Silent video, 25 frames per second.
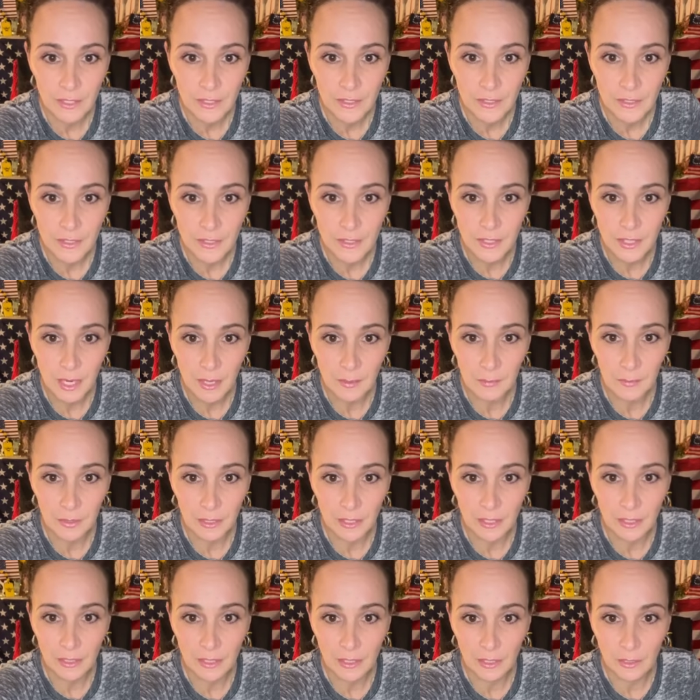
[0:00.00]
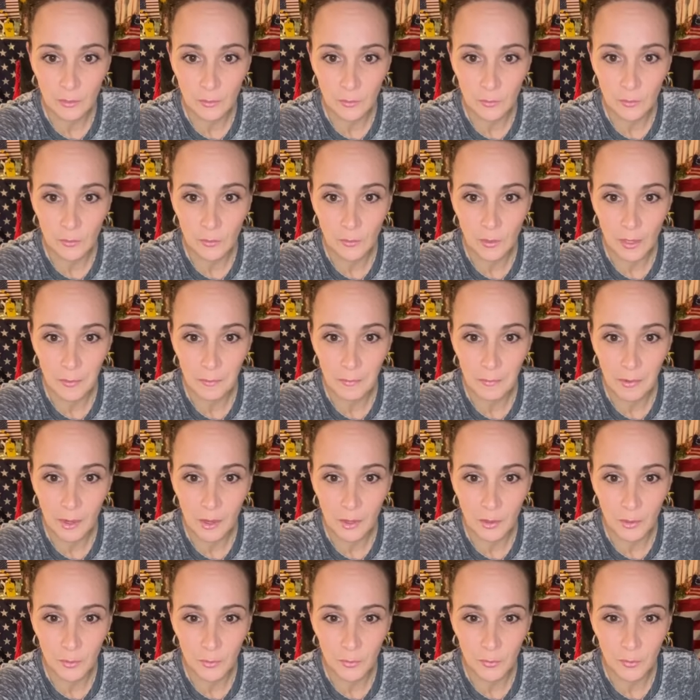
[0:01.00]
Stop eating, or I'm
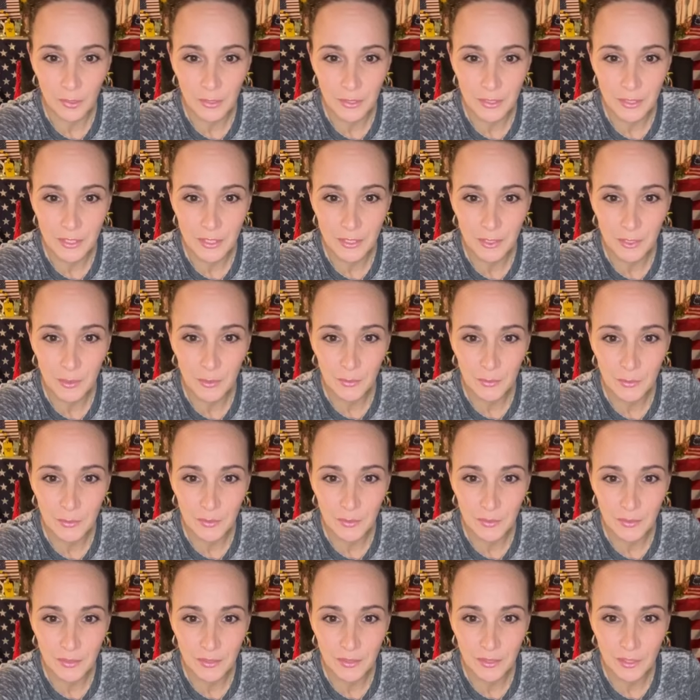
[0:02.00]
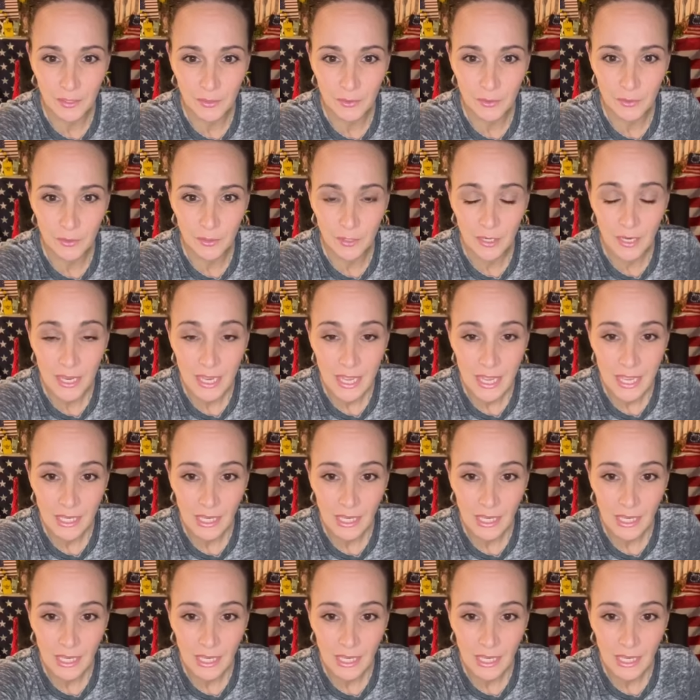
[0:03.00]
hungry. Did go to the doctor.